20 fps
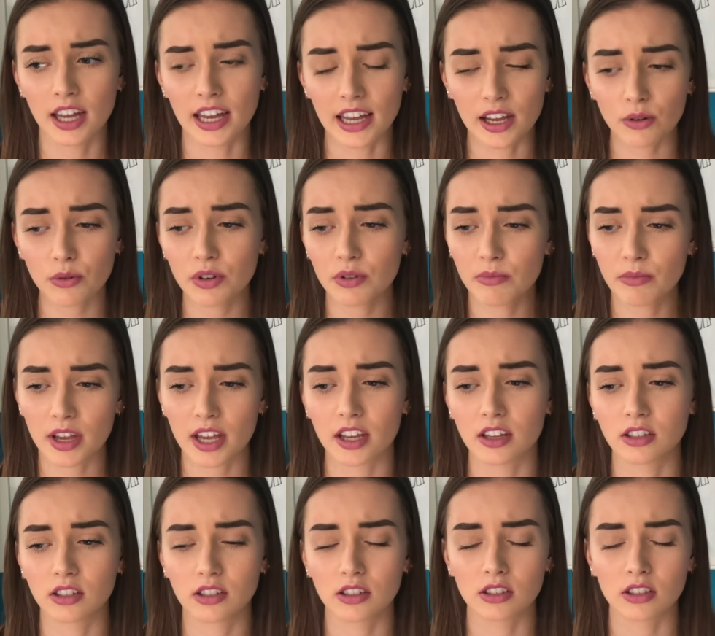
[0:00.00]
it would
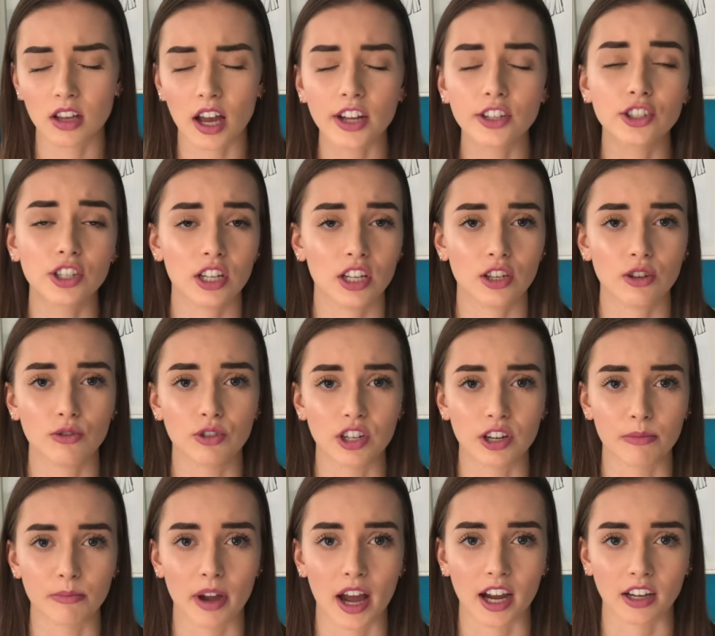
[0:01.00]
make such a huge
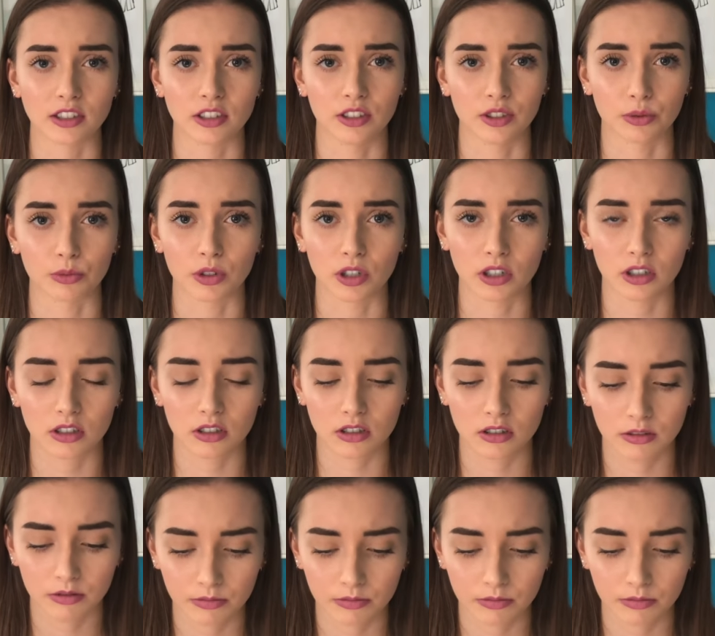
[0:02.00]
impact on the world.